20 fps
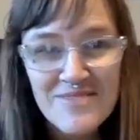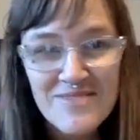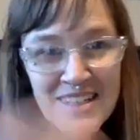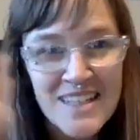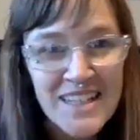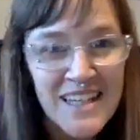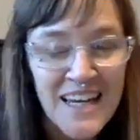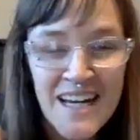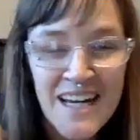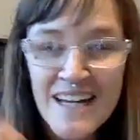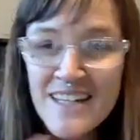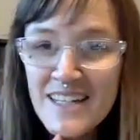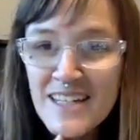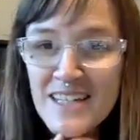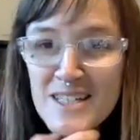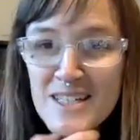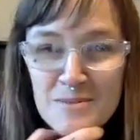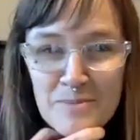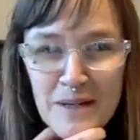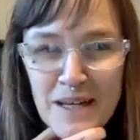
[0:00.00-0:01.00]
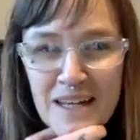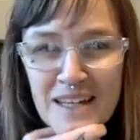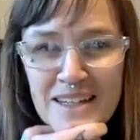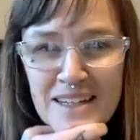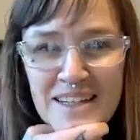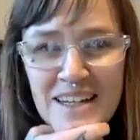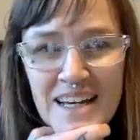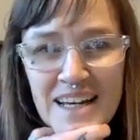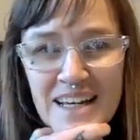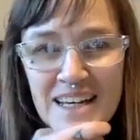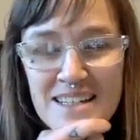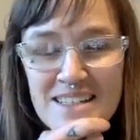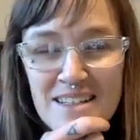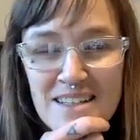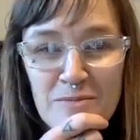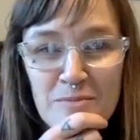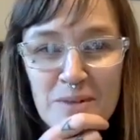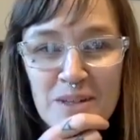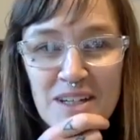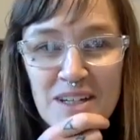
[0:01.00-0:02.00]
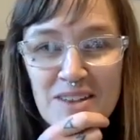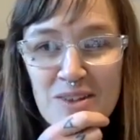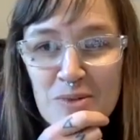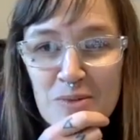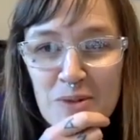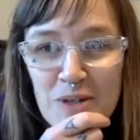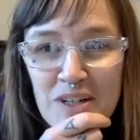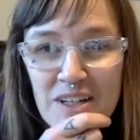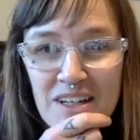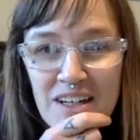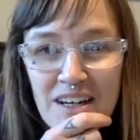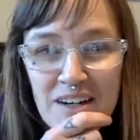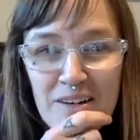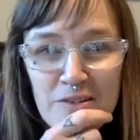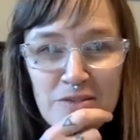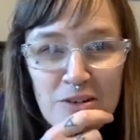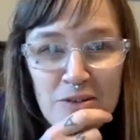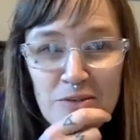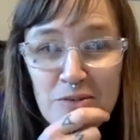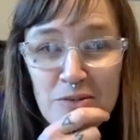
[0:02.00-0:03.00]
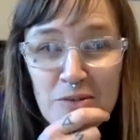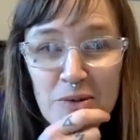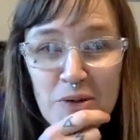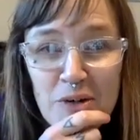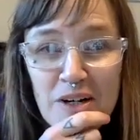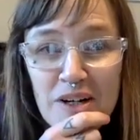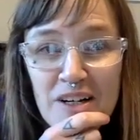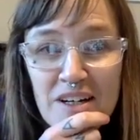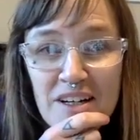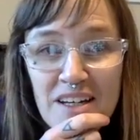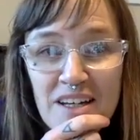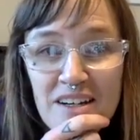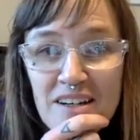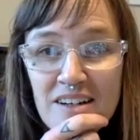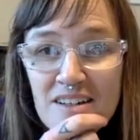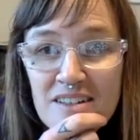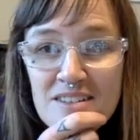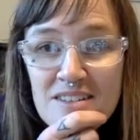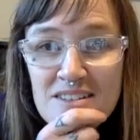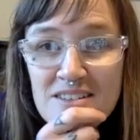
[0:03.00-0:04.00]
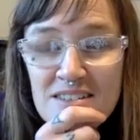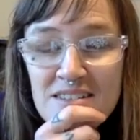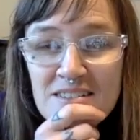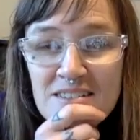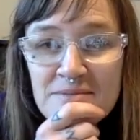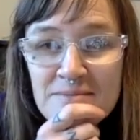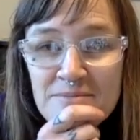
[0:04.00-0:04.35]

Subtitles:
yeah, I guess I've been in the work now for 4 years.